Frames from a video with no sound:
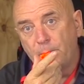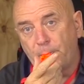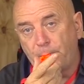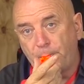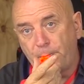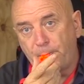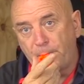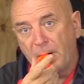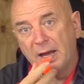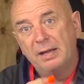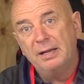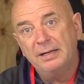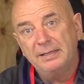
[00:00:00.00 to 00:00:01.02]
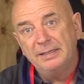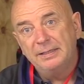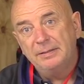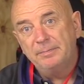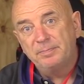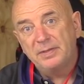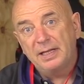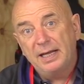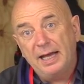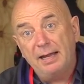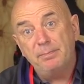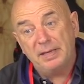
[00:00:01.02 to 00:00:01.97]
shh,
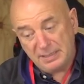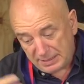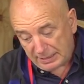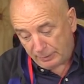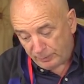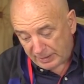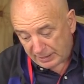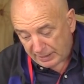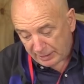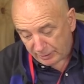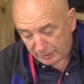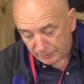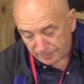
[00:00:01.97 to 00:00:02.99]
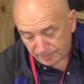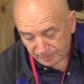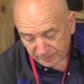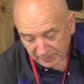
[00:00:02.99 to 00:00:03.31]
and basically we can hear you.